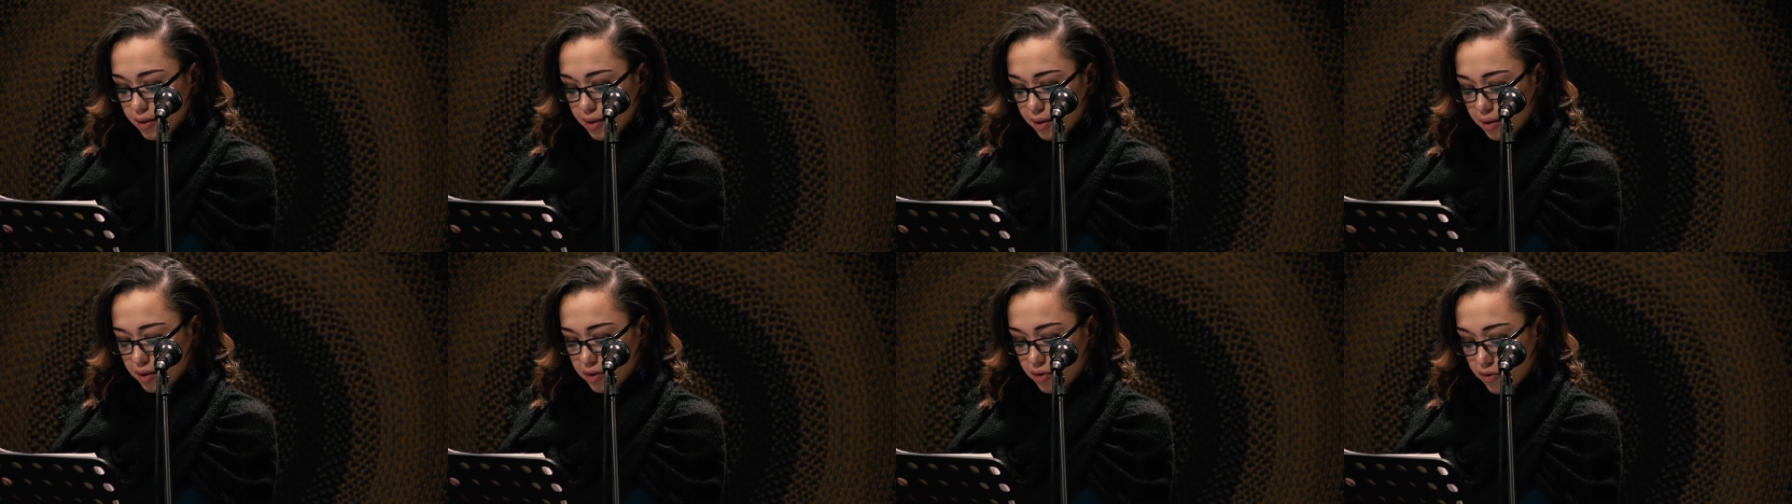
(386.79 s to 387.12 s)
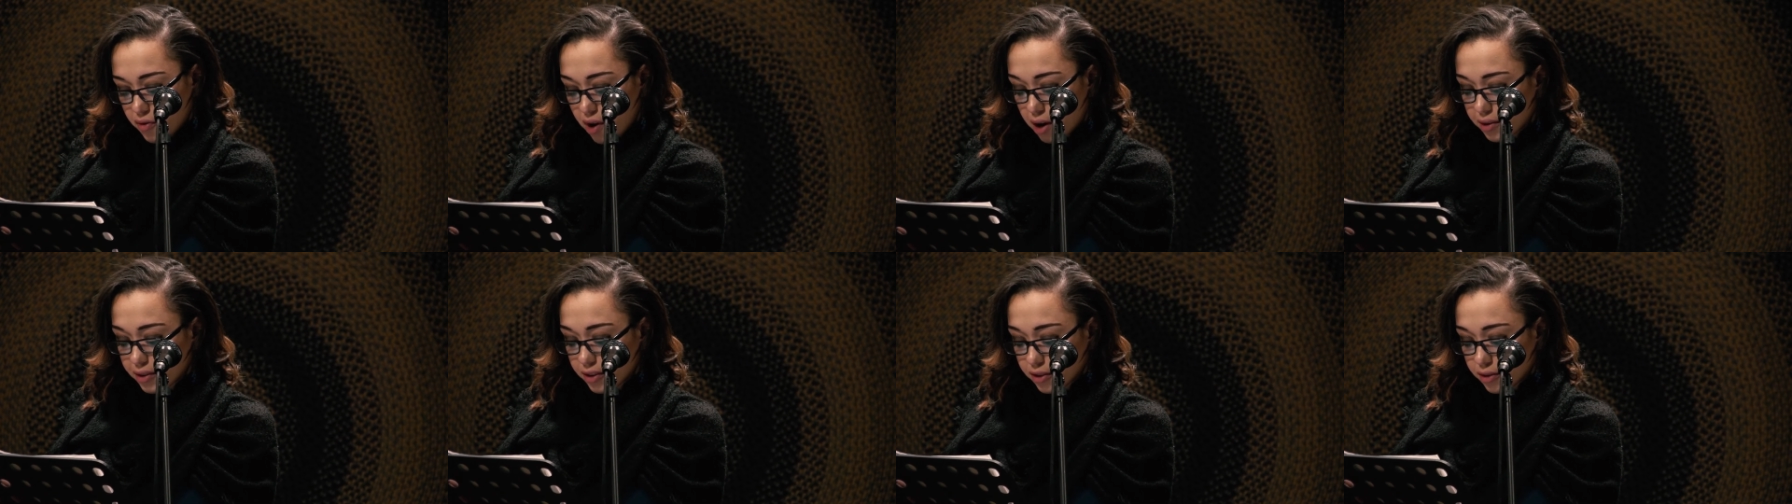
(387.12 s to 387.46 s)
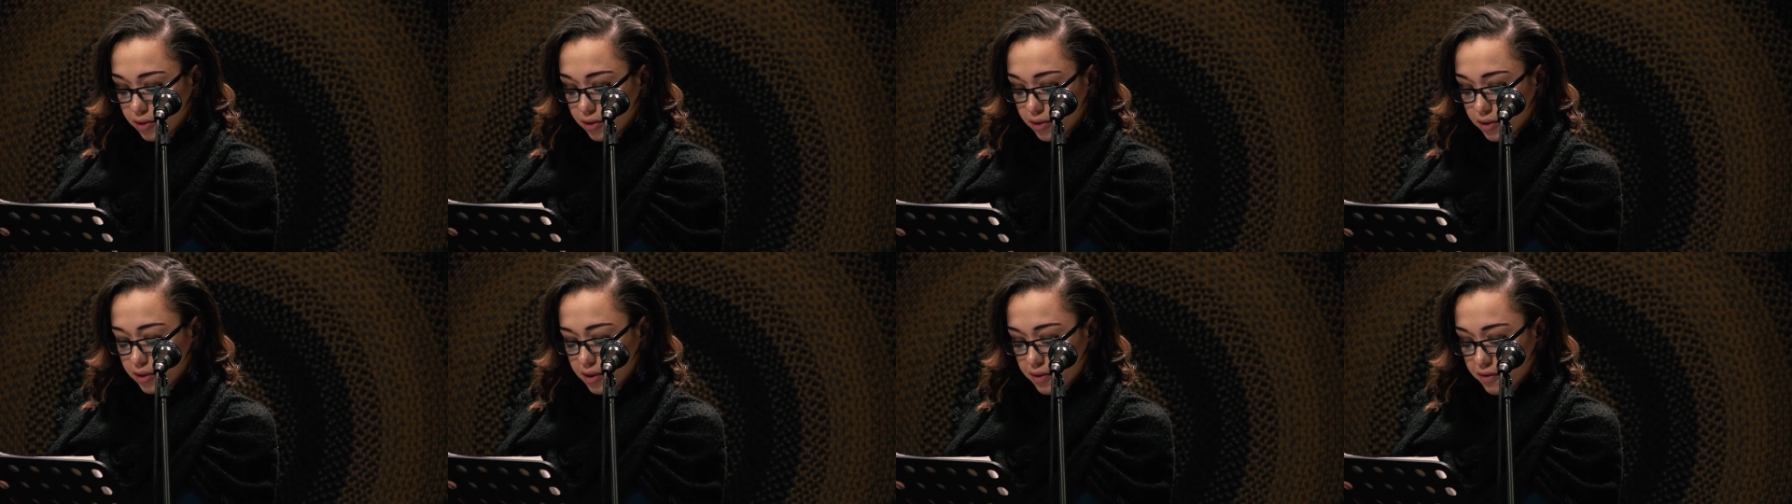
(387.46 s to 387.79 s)

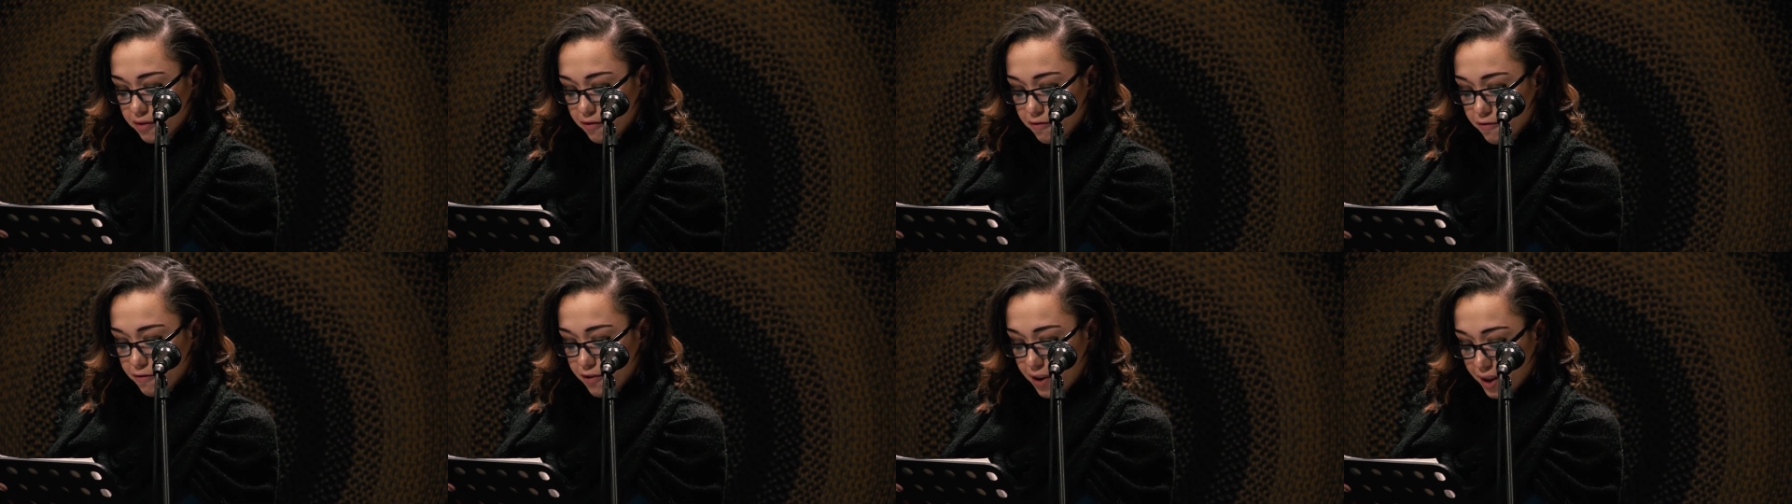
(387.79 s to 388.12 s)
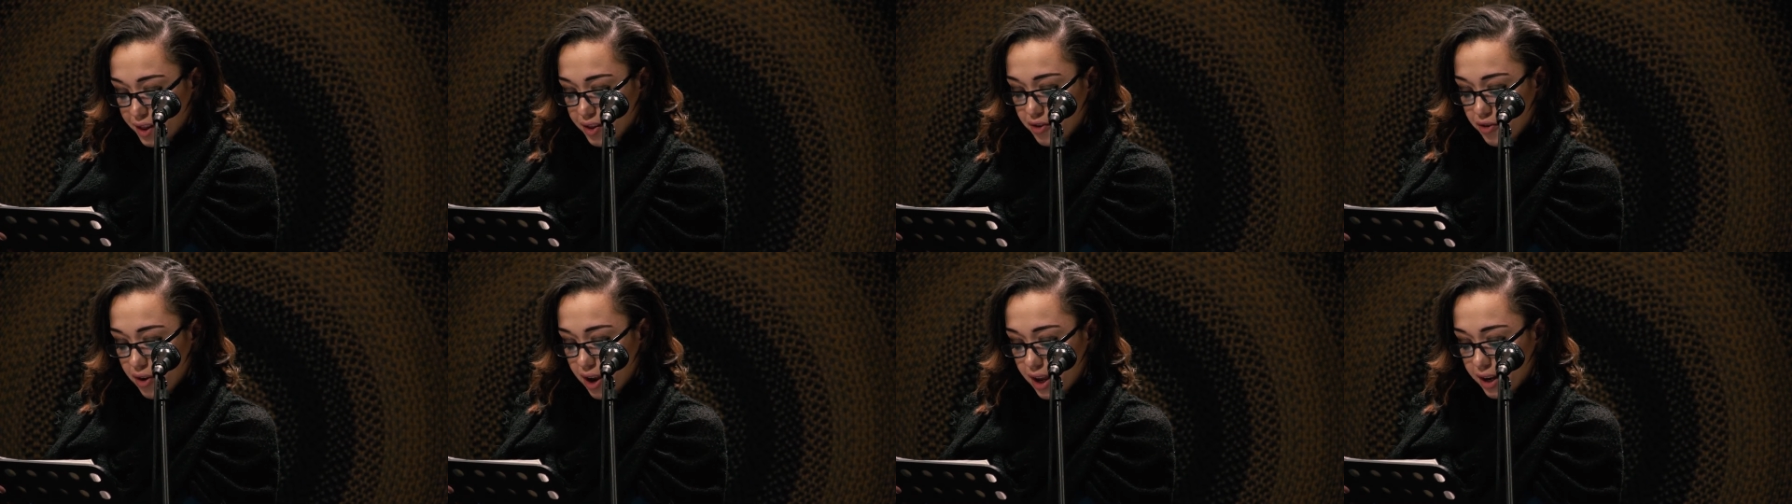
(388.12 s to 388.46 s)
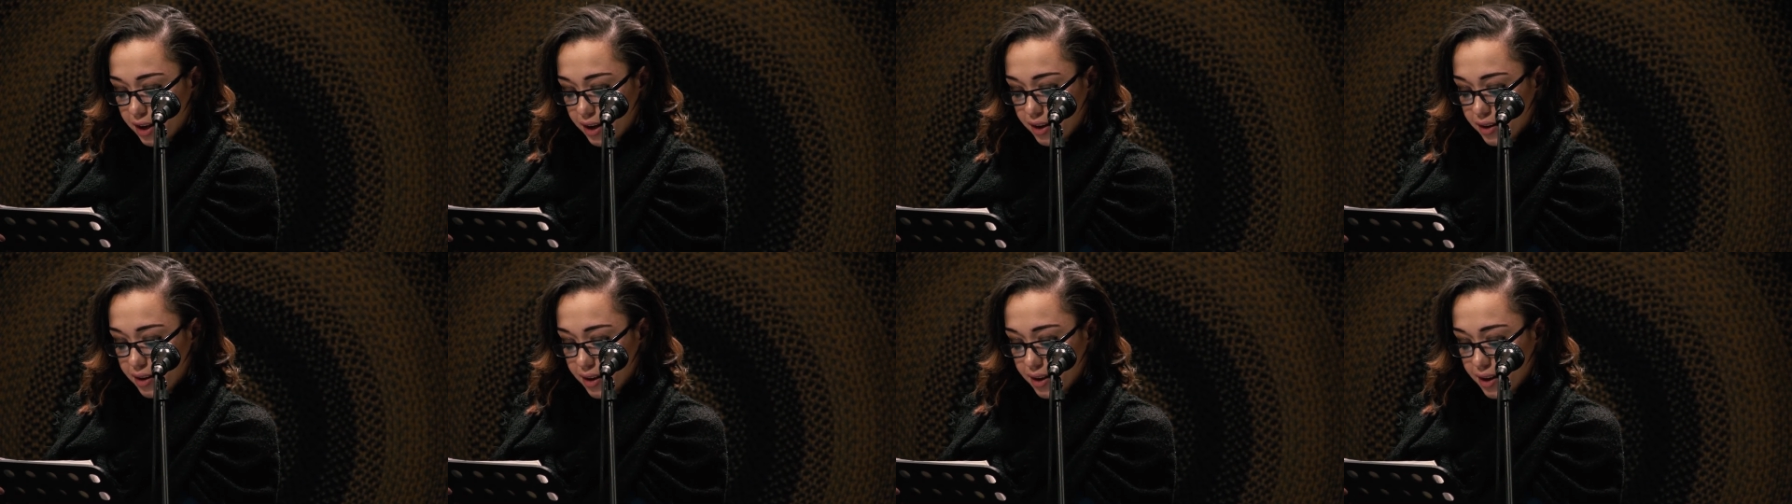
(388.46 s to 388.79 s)
disgruntled,
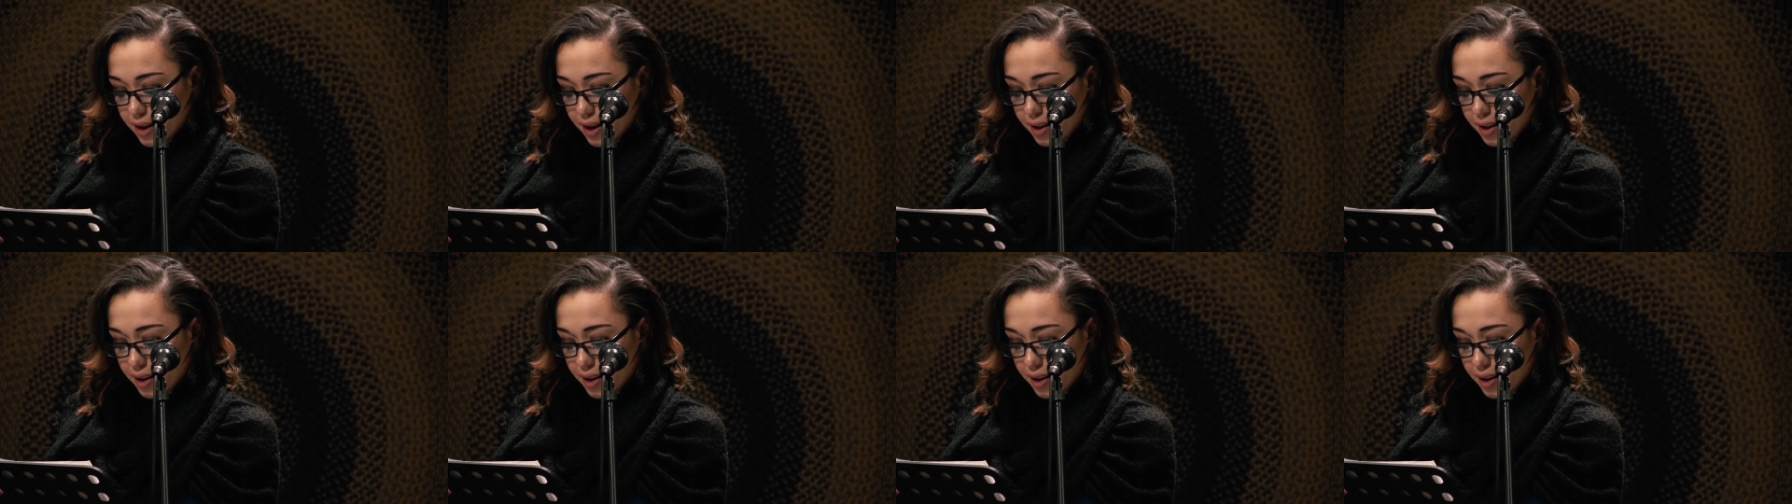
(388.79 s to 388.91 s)
frustrated,